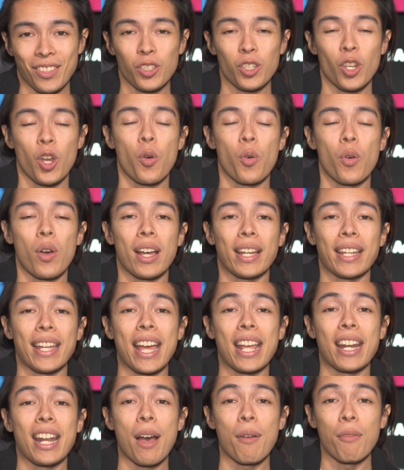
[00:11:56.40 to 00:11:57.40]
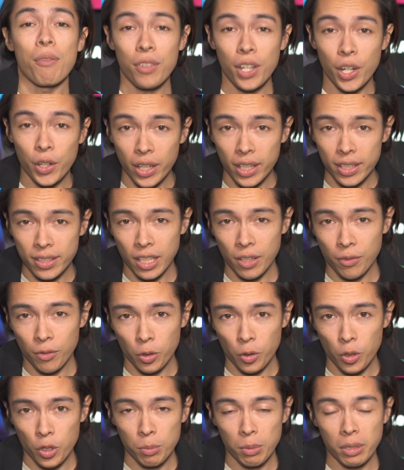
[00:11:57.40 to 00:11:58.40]
So again, I'm very excited for
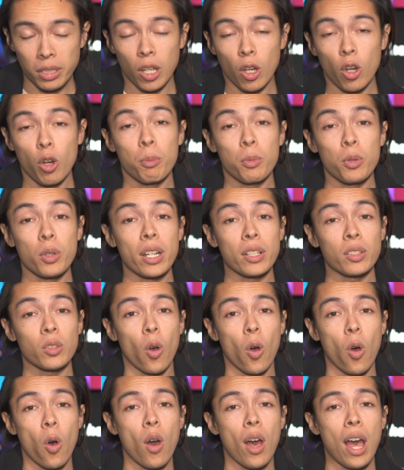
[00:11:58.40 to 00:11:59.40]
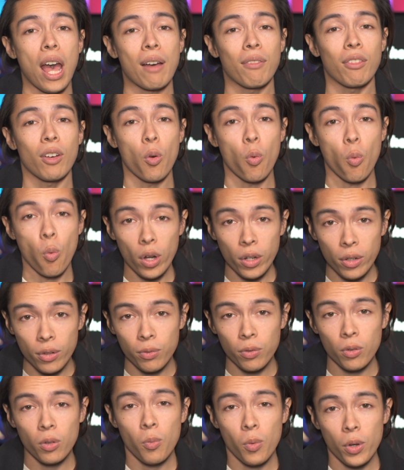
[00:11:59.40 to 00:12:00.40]
Christmas. I hope you guys all have a
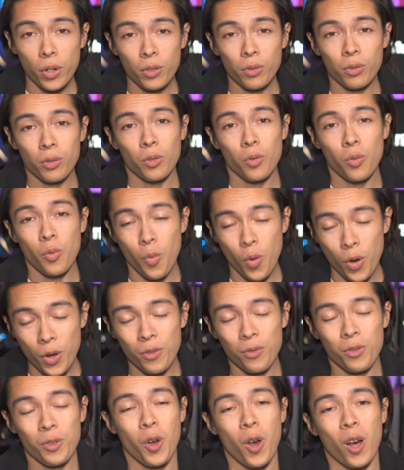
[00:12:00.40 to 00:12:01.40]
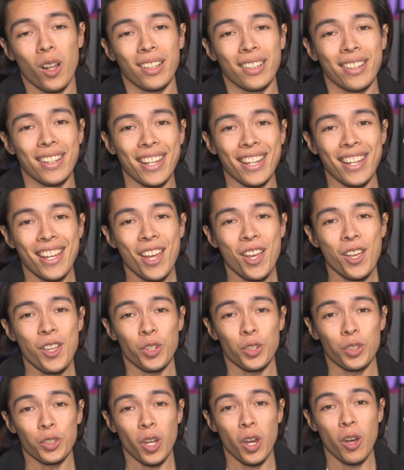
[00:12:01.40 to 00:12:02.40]
wonderful, wonderful, wonderful holiday
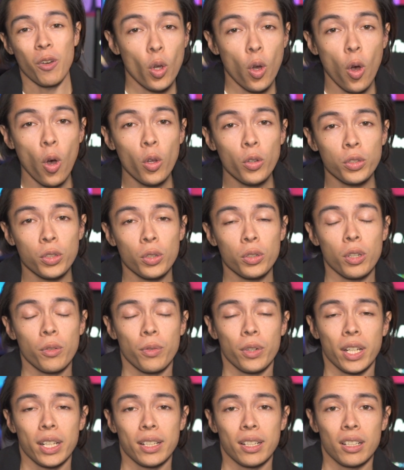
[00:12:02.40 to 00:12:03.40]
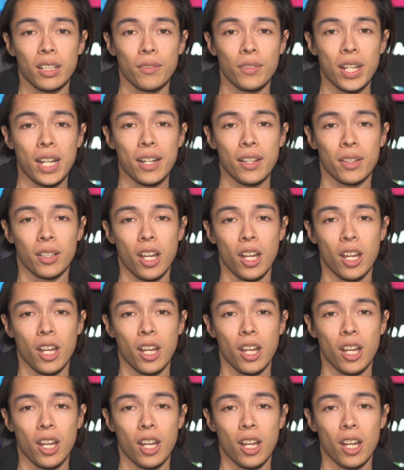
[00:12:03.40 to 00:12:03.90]
yourself. Also, don't forget to leave down in the